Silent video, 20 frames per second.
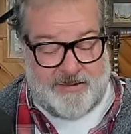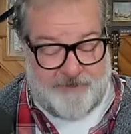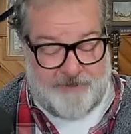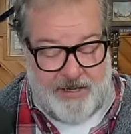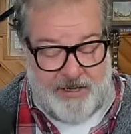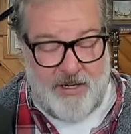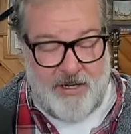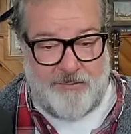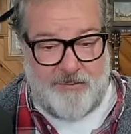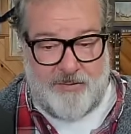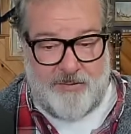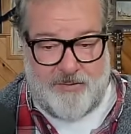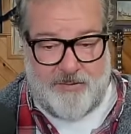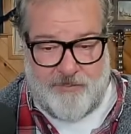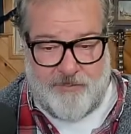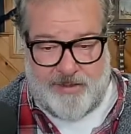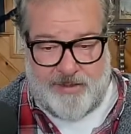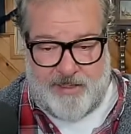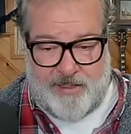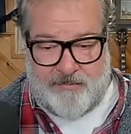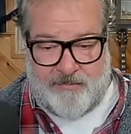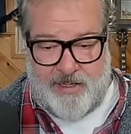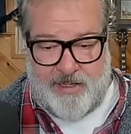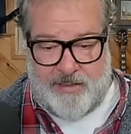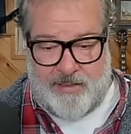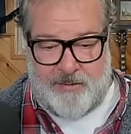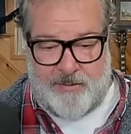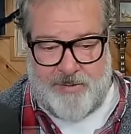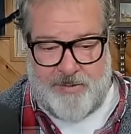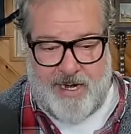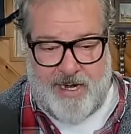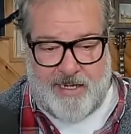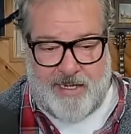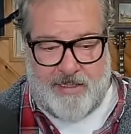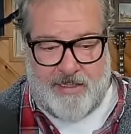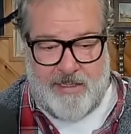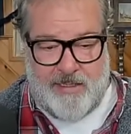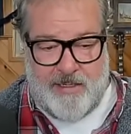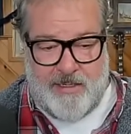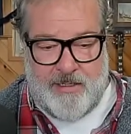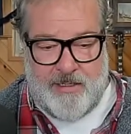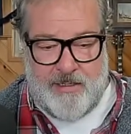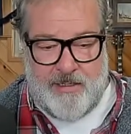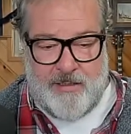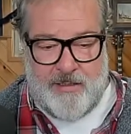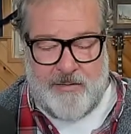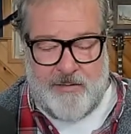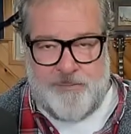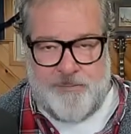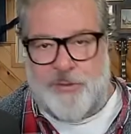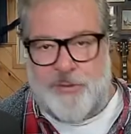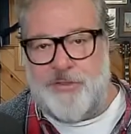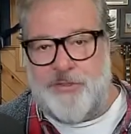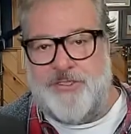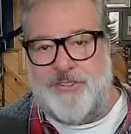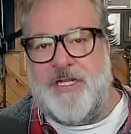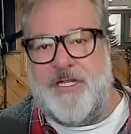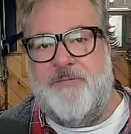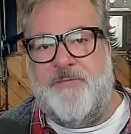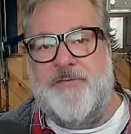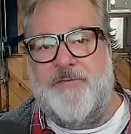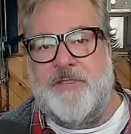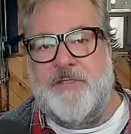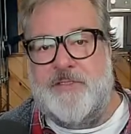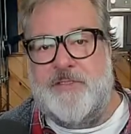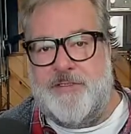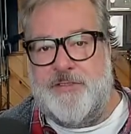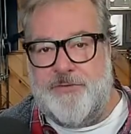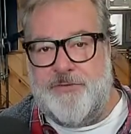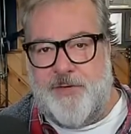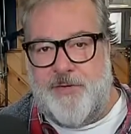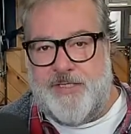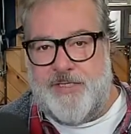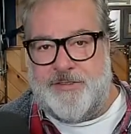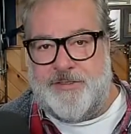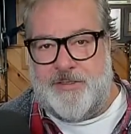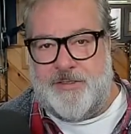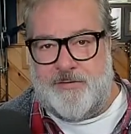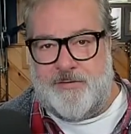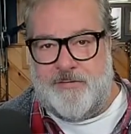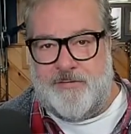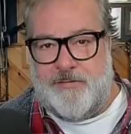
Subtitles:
parable that we're getting ready to unpack, put yourself in the situation.